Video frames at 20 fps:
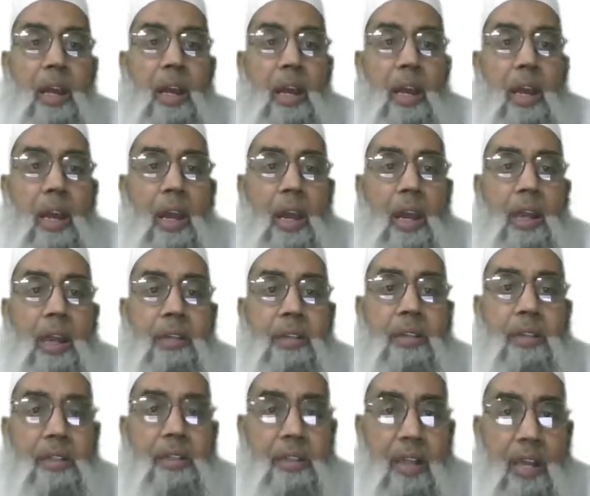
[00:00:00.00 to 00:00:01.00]
and
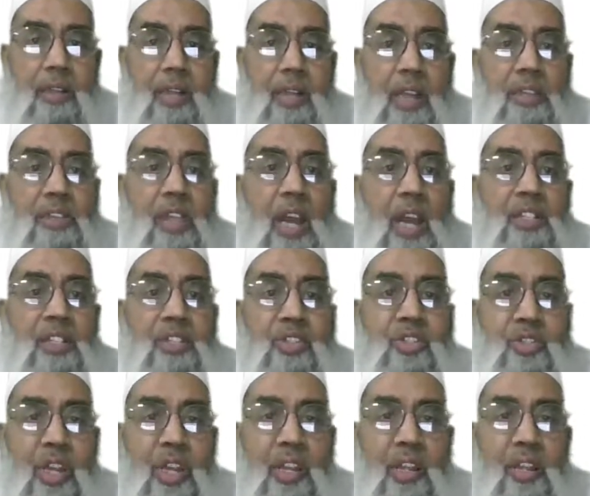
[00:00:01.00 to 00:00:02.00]
the tensile
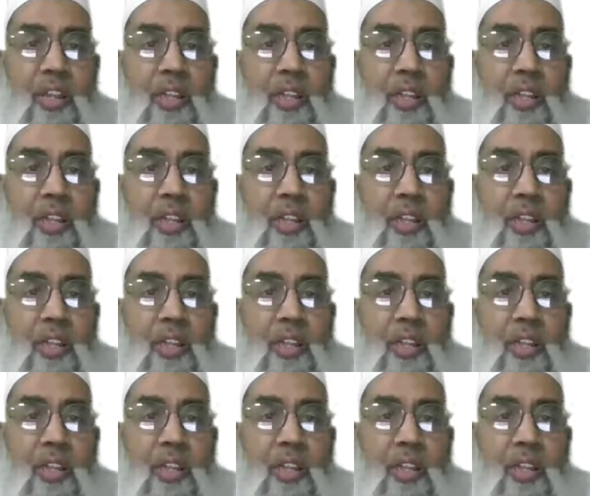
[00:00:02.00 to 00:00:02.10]
strength